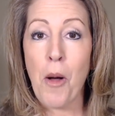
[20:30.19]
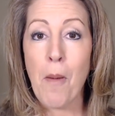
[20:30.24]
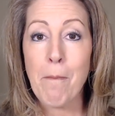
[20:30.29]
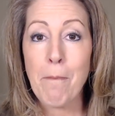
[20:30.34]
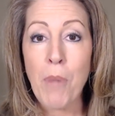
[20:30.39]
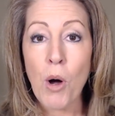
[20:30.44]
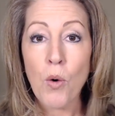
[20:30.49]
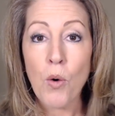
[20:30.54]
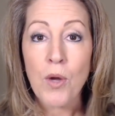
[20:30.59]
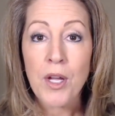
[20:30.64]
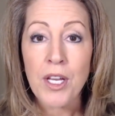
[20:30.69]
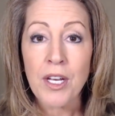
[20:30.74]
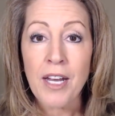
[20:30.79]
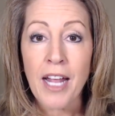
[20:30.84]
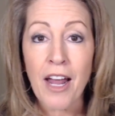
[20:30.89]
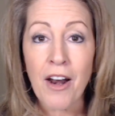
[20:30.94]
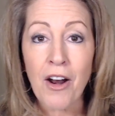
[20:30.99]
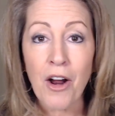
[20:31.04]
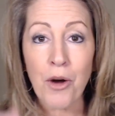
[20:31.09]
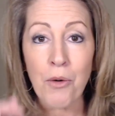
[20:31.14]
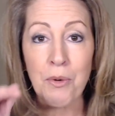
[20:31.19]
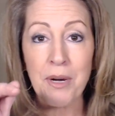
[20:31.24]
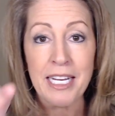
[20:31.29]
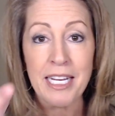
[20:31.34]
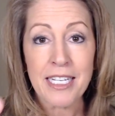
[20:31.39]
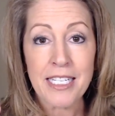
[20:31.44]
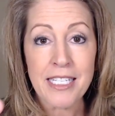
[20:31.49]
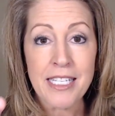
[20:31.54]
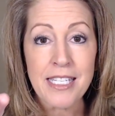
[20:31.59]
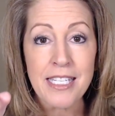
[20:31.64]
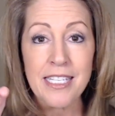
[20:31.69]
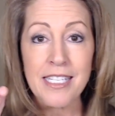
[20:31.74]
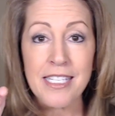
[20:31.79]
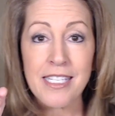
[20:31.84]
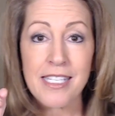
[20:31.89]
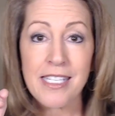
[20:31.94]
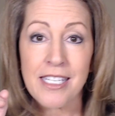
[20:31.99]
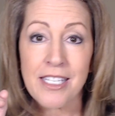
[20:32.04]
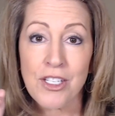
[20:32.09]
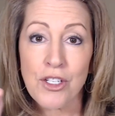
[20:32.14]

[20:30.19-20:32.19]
poking at our weaknesses,